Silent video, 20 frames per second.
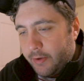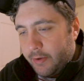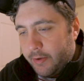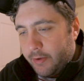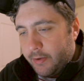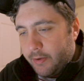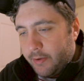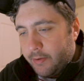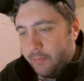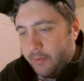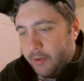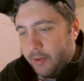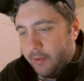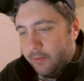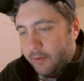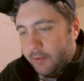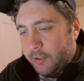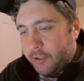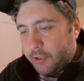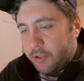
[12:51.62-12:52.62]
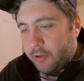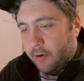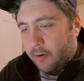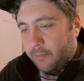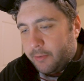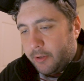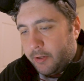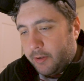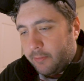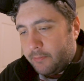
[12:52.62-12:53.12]
Um, and let's
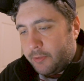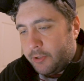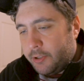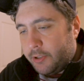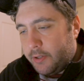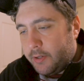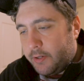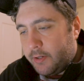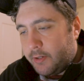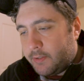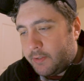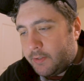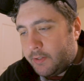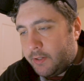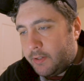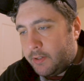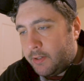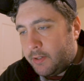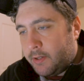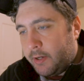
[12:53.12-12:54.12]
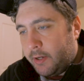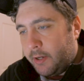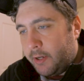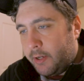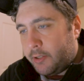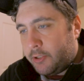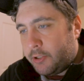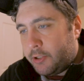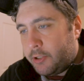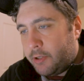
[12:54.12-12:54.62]
sharpen up just a
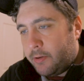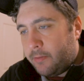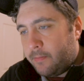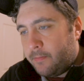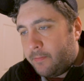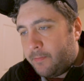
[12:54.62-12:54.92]
touch.